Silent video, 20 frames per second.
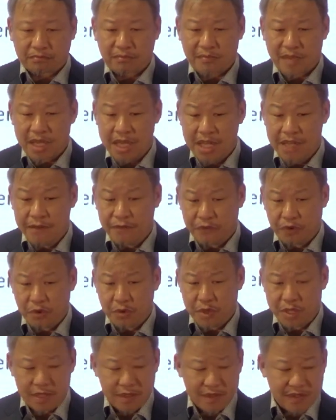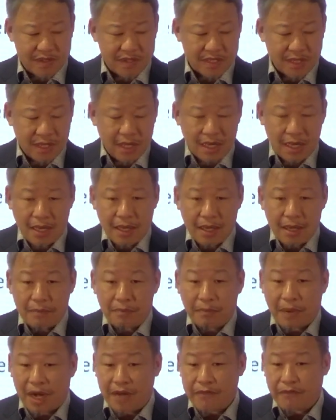influence?
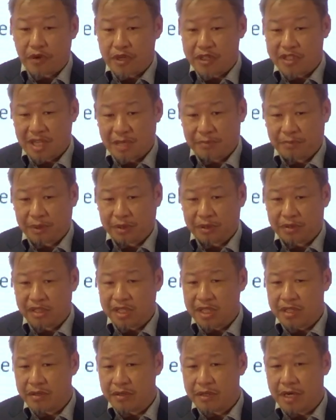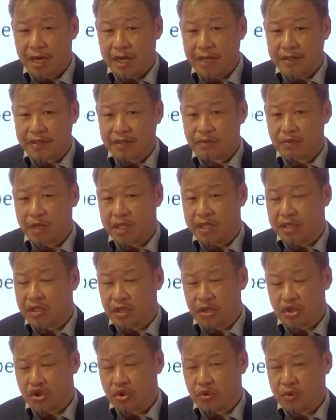By, for example, Saradise, what is not
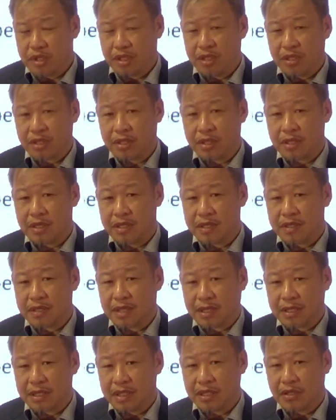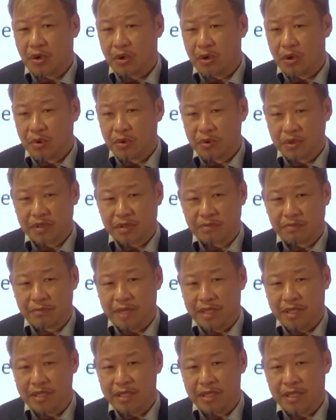shown here is that it hosts
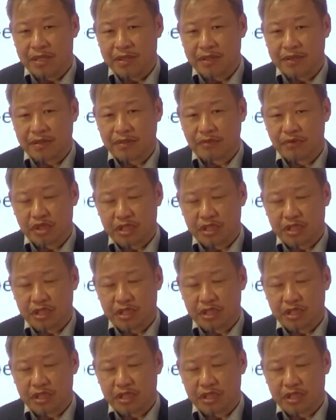many years Kuching